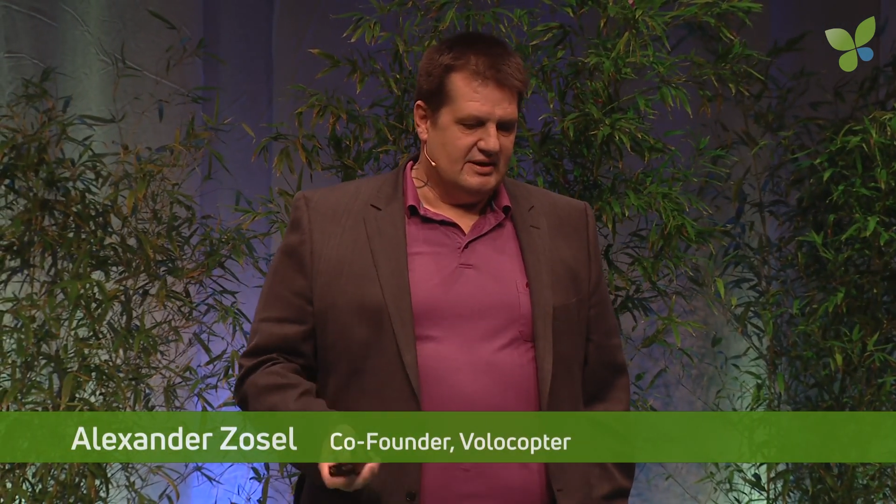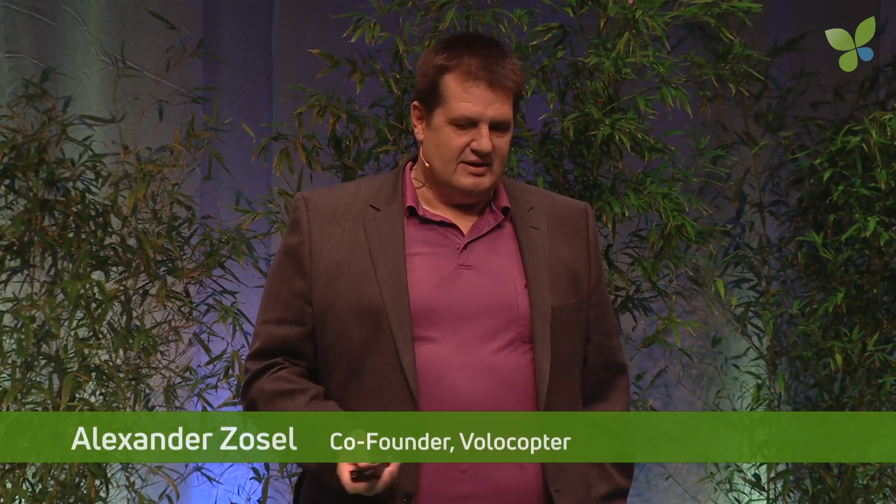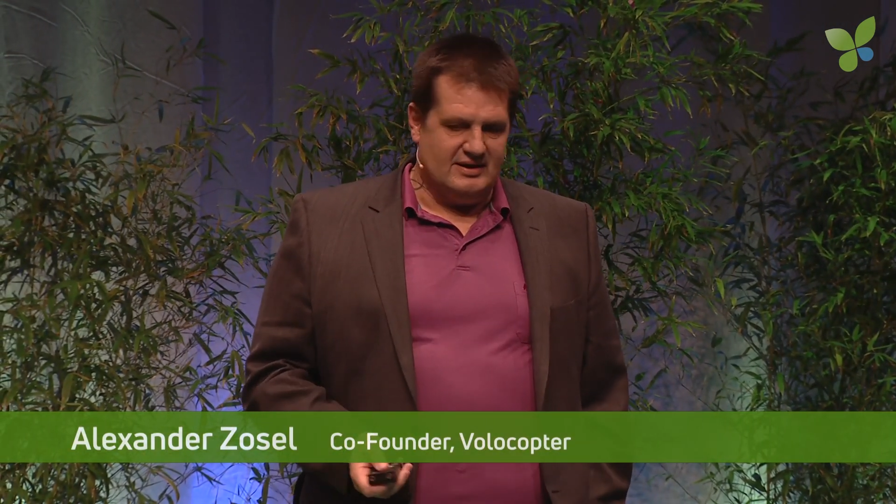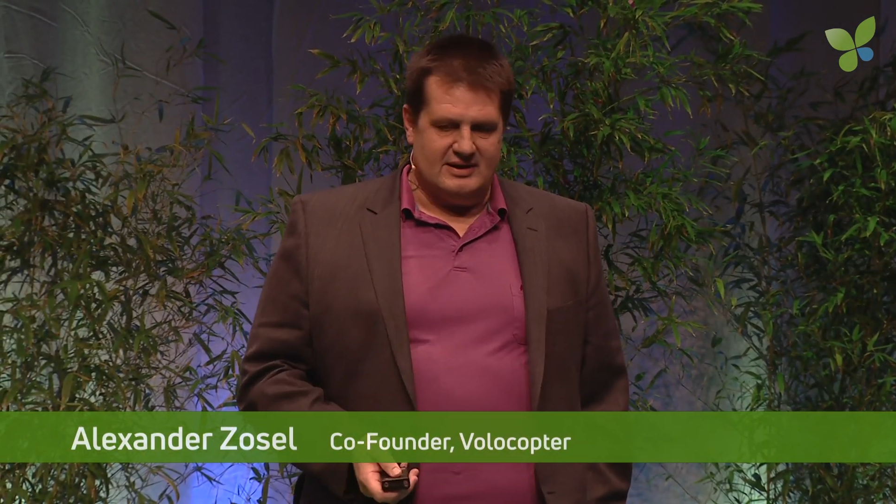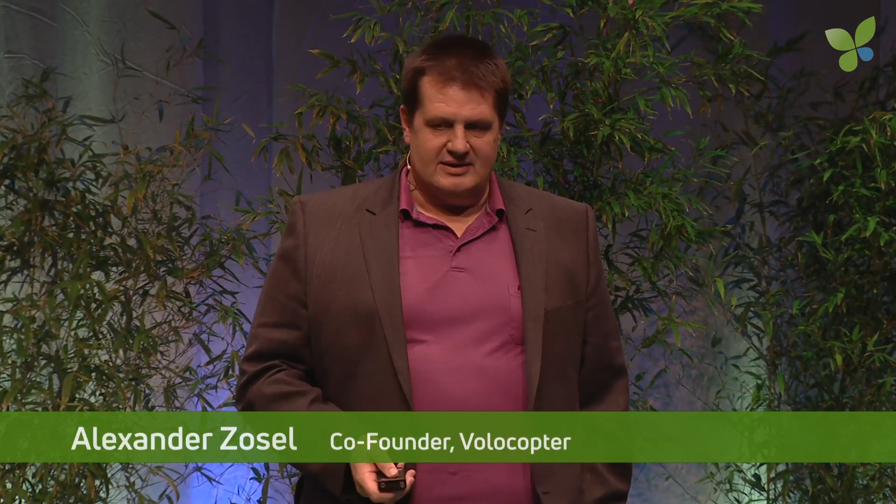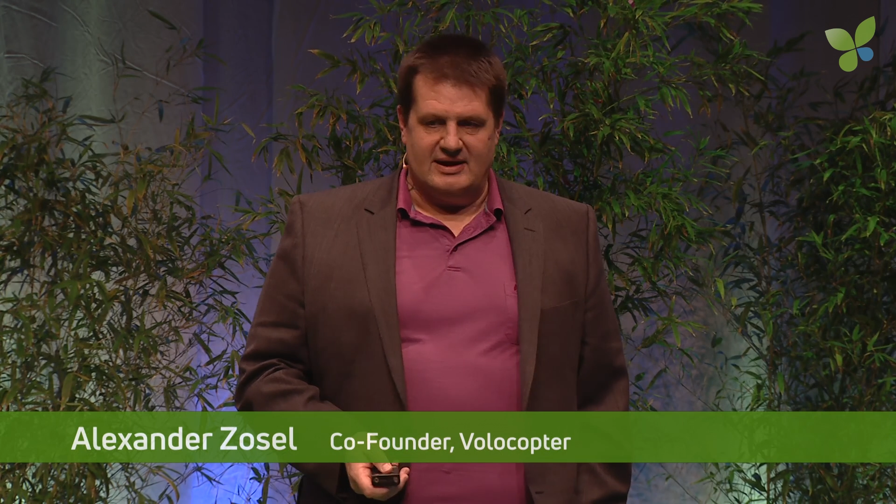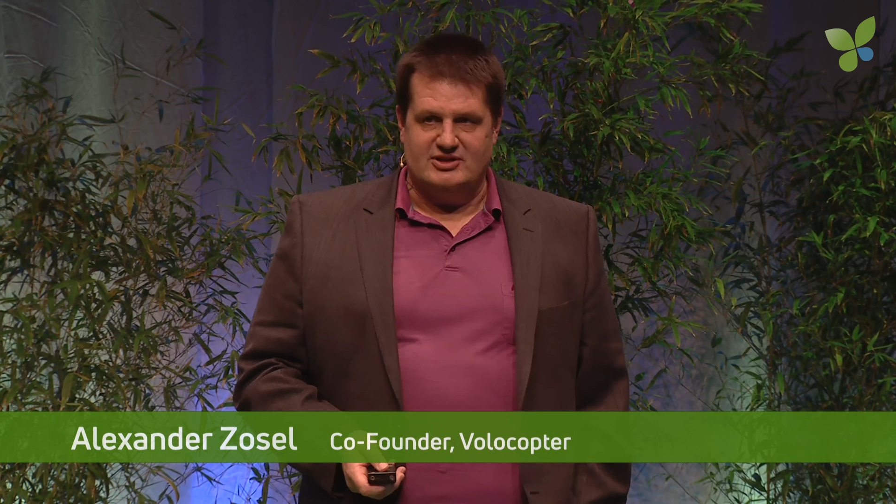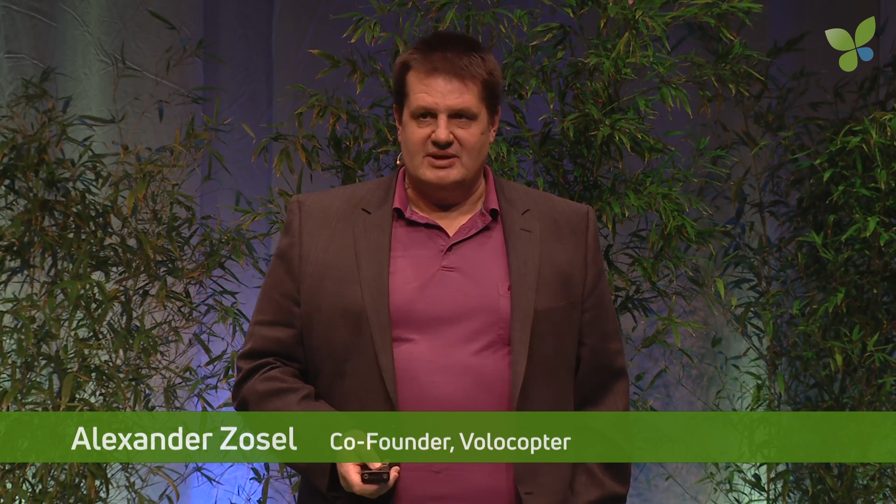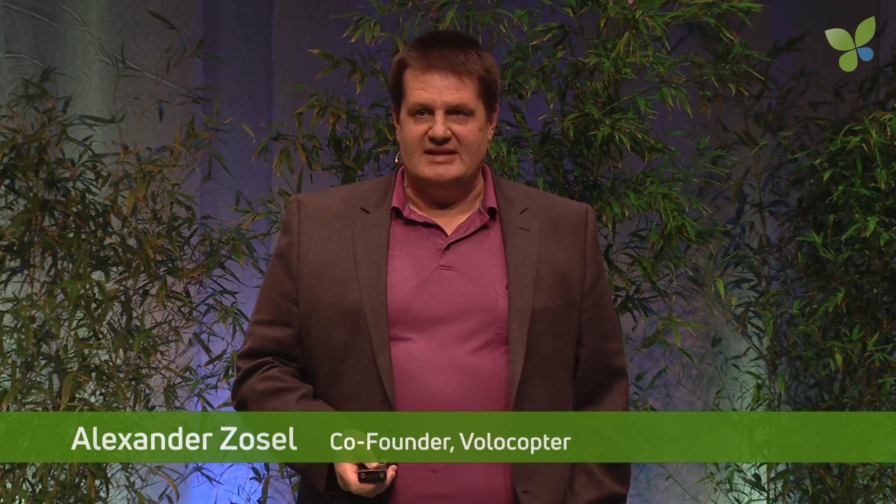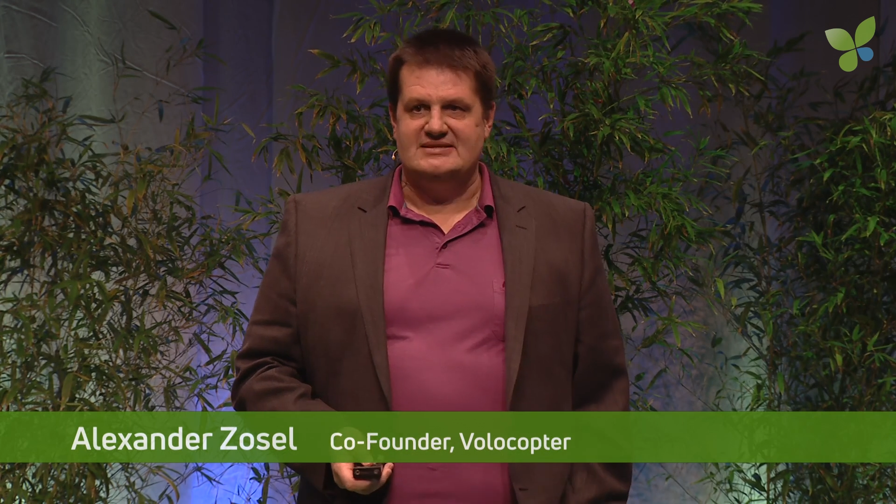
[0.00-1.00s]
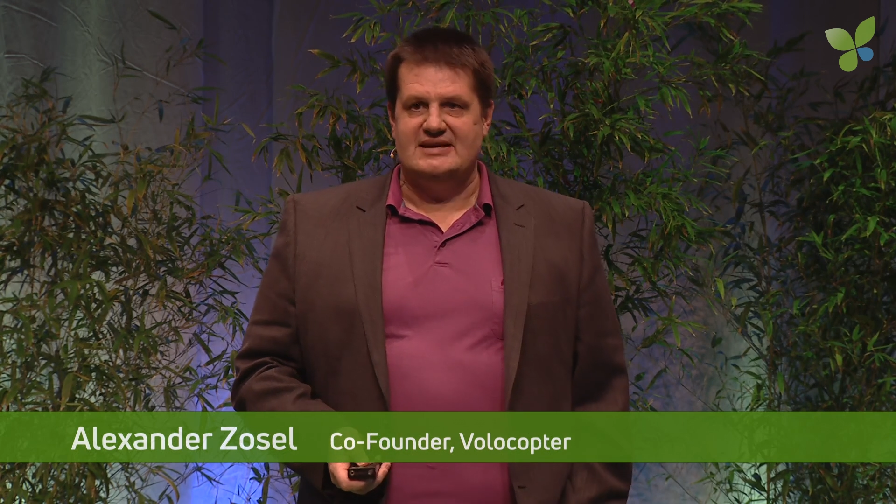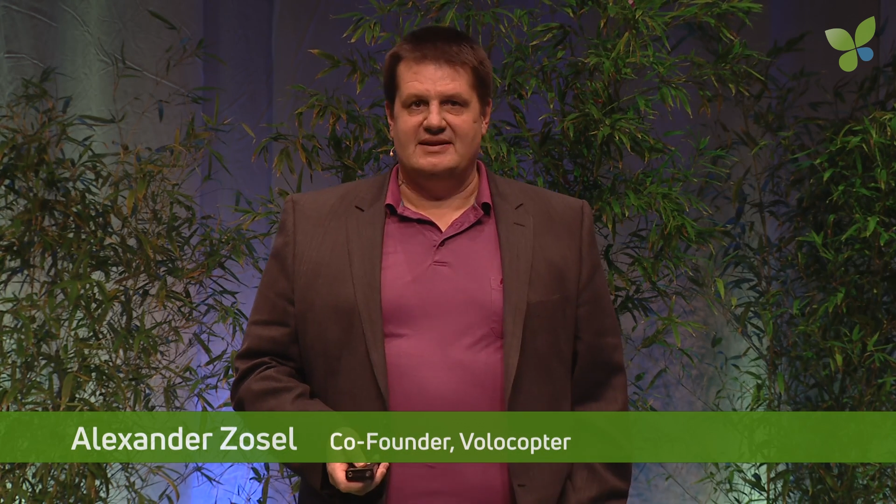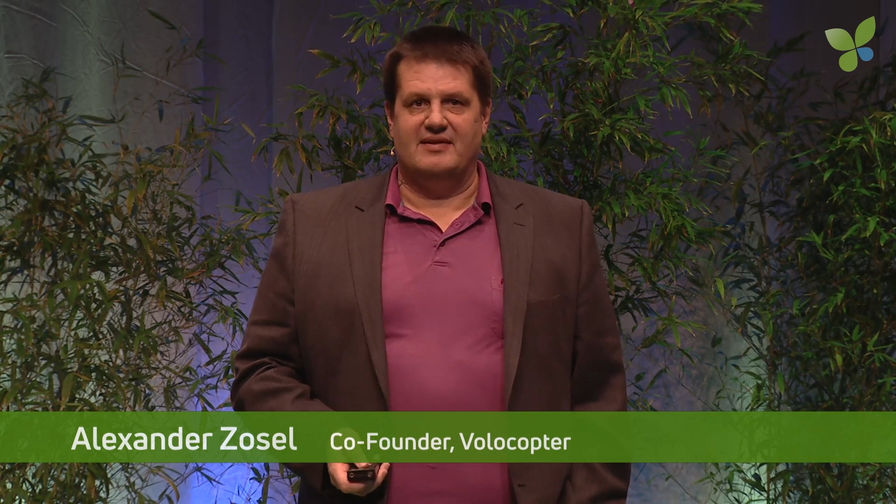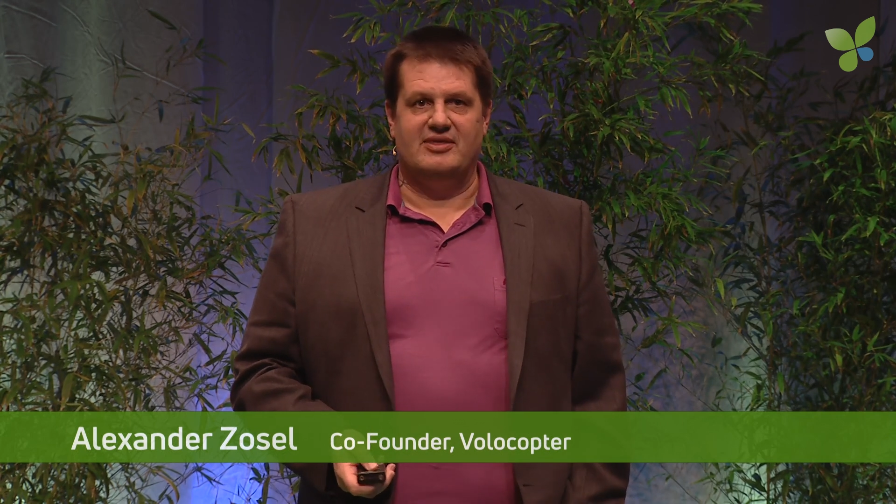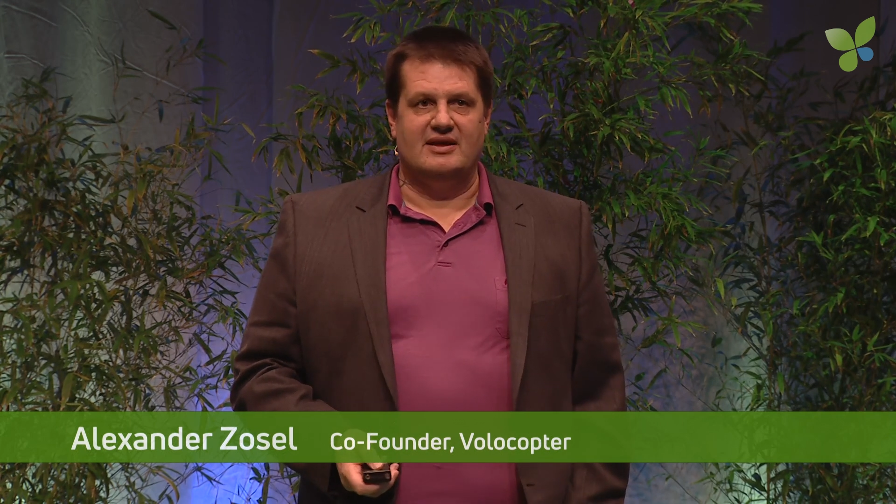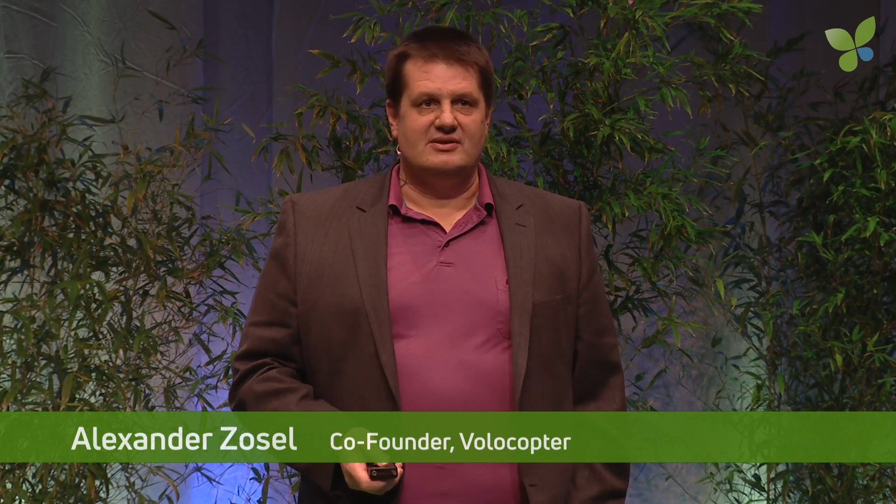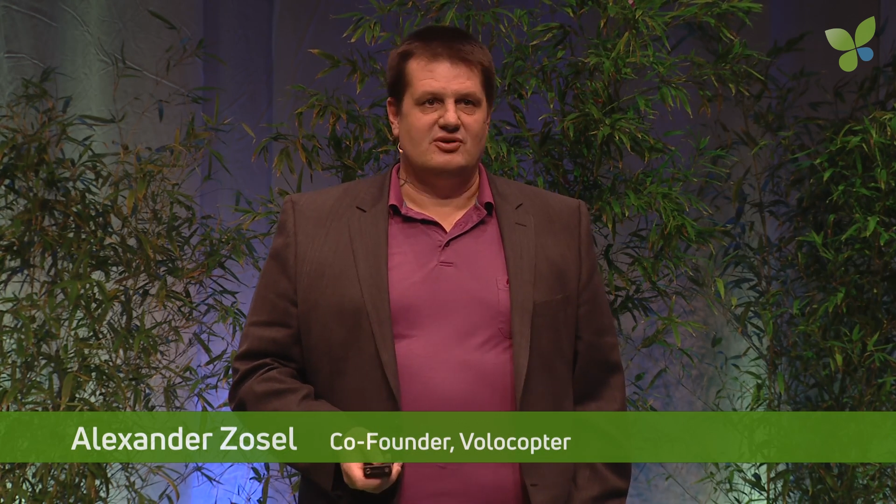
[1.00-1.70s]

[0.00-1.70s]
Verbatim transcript: uh, a trend-setting thing,